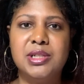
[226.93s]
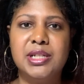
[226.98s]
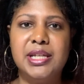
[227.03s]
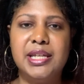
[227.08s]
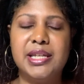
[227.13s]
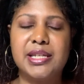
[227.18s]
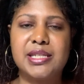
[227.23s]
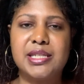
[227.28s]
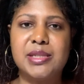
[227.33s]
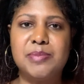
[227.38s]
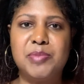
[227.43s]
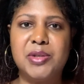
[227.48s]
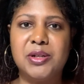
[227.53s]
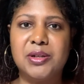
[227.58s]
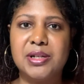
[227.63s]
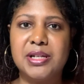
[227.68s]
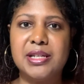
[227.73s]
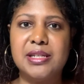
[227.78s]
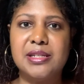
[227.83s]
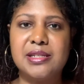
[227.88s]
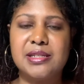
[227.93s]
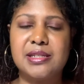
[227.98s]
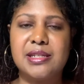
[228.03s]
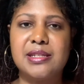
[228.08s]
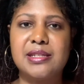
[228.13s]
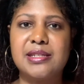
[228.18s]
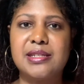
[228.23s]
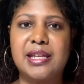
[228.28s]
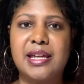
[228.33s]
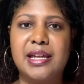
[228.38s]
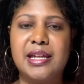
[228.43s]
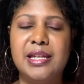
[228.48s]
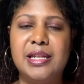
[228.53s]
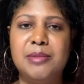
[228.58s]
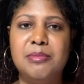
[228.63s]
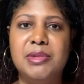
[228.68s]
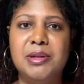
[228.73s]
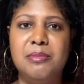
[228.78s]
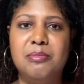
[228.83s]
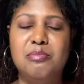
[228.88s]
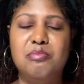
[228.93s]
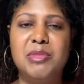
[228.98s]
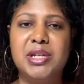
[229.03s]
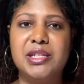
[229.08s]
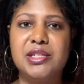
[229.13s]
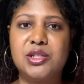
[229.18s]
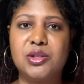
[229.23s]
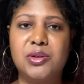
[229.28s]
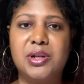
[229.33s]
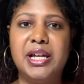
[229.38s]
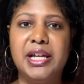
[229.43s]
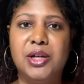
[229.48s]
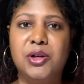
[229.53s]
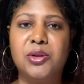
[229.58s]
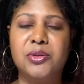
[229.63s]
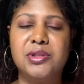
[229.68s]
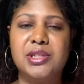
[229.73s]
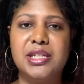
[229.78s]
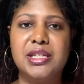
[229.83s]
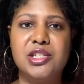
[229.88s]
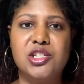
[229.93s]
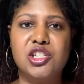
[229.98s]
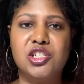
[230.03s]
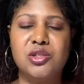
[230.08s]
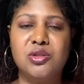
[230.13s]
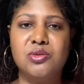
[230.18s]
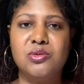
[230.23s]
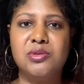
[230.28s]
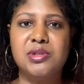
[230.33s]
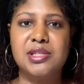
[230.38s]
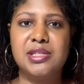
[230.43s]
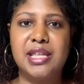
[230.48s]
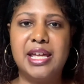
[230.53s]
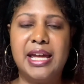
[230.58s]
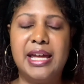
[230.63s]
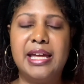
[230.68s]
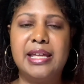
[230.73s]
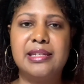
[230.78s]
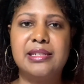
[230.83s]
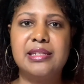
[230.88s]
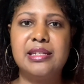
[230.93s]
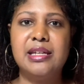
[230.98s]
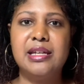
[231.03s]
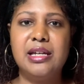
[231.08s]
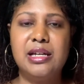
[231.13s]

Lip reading: experience the same mental health issues that